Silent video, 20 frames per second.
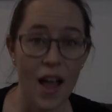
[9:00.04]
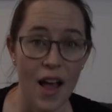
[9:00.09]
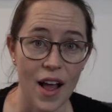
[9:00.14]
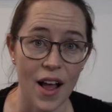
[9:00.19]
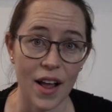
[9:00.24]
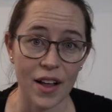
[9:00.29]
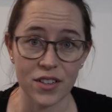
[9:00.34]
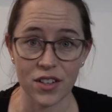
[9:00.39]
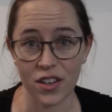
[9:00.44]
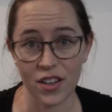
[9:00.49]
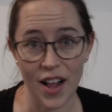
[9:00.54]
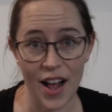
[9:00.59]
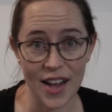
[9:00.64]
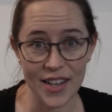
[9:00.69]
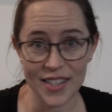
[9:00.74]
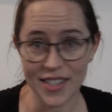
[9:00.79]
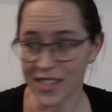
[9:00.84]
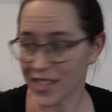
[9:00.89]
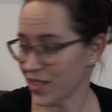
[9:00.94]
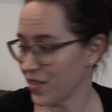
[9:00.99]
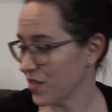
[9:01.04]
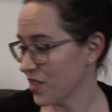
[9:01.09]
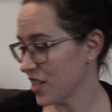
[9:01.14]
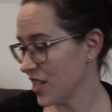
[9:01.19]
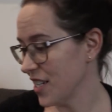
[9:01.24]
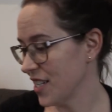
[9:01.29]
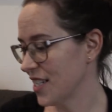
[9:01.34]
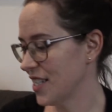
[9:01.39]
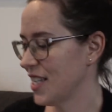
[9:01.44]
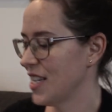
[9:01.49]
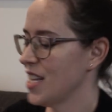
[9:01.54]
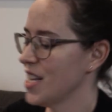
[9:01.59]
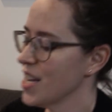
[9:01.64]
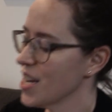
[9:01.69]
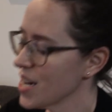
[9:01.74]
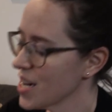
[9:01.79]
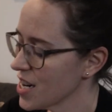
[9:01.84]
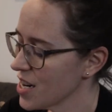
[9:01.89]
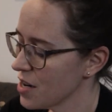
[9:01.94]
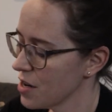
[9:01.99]
And our last delivery is
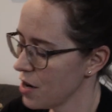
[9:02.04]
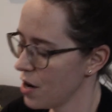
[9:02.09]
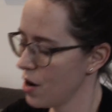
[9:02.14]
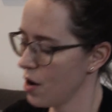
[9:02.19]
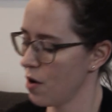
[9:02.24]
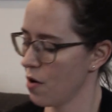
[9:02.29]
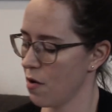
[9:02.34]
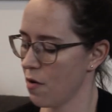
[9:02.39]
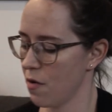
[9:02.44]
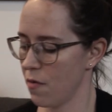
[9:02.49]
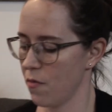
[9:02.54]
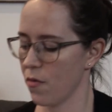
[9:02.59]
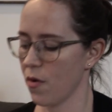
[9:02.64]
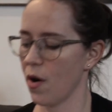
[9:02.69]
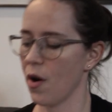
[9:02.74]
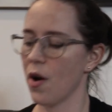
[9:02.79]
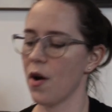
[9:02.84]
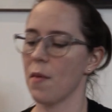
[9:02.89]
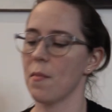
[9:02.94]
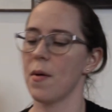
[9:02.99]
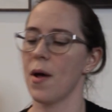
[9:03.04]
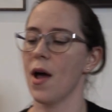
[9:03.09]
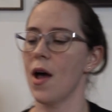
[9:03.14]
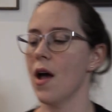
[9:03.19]
here from